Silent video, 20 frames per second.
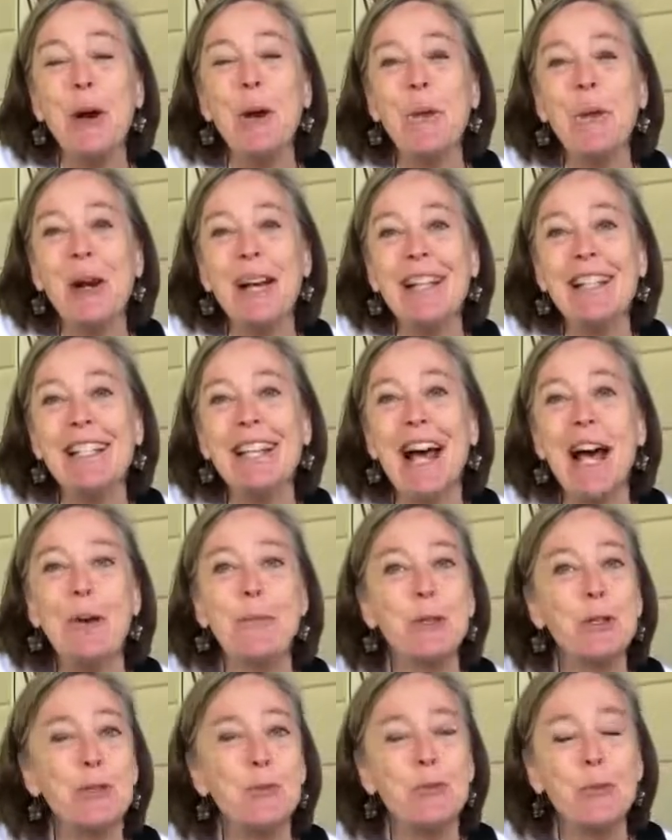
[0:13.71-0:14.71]
was I
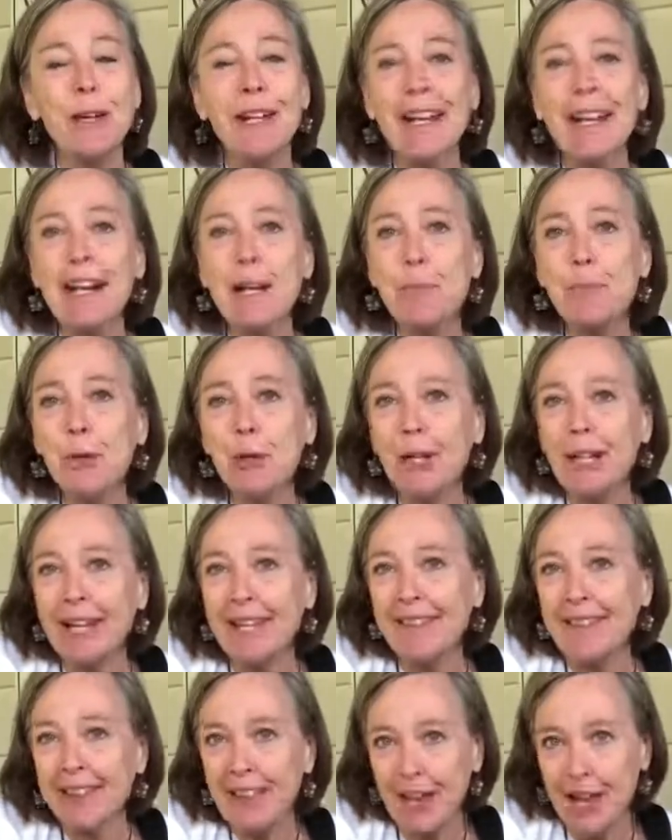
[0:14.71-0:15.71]
was reading a book
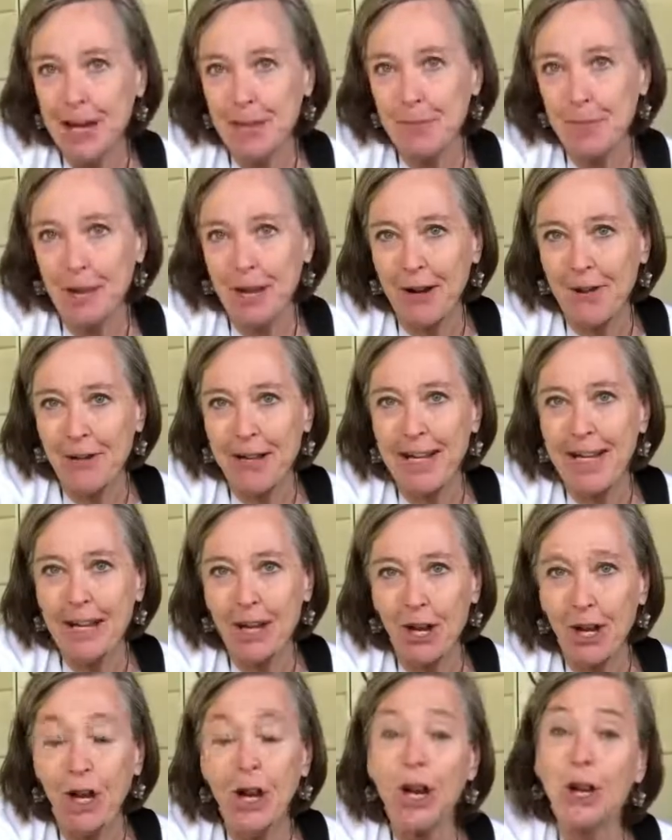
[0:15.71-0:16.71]
in the library
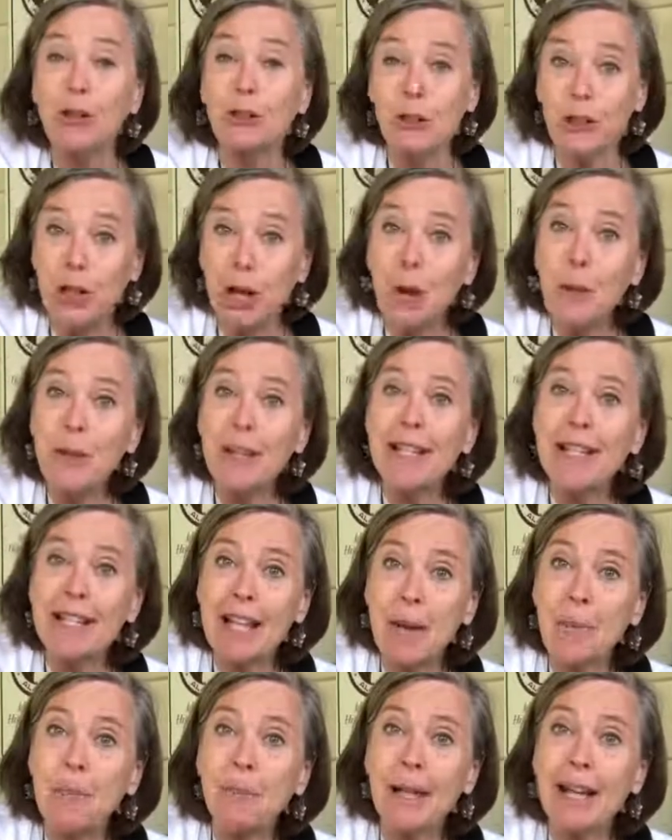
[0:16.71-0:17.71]
called Going
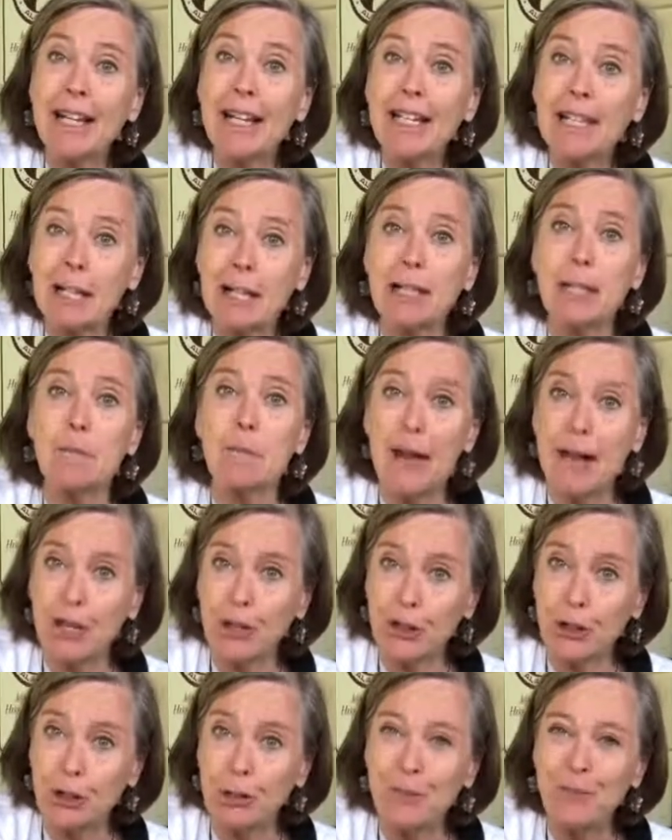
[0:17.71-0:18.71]
Someplace
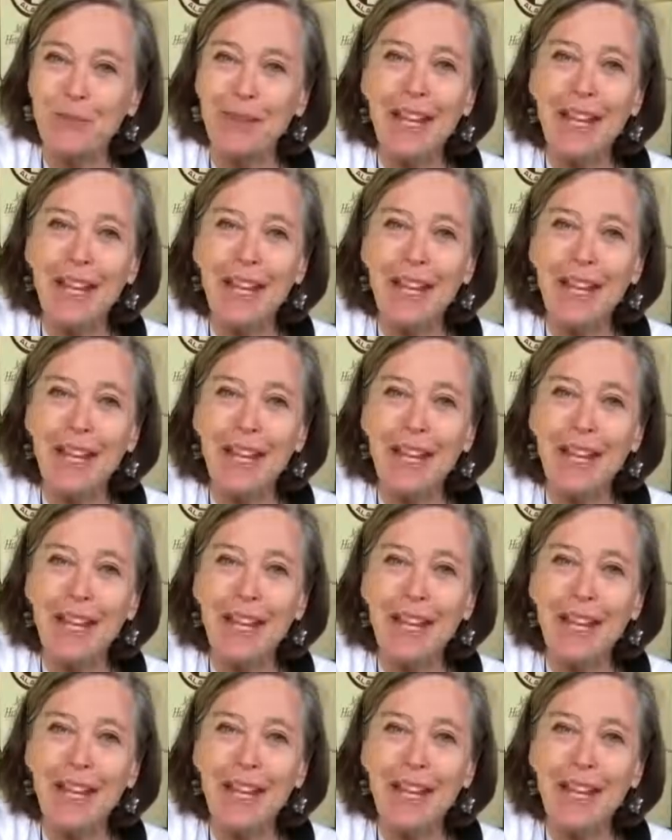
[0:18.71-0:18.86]
Special,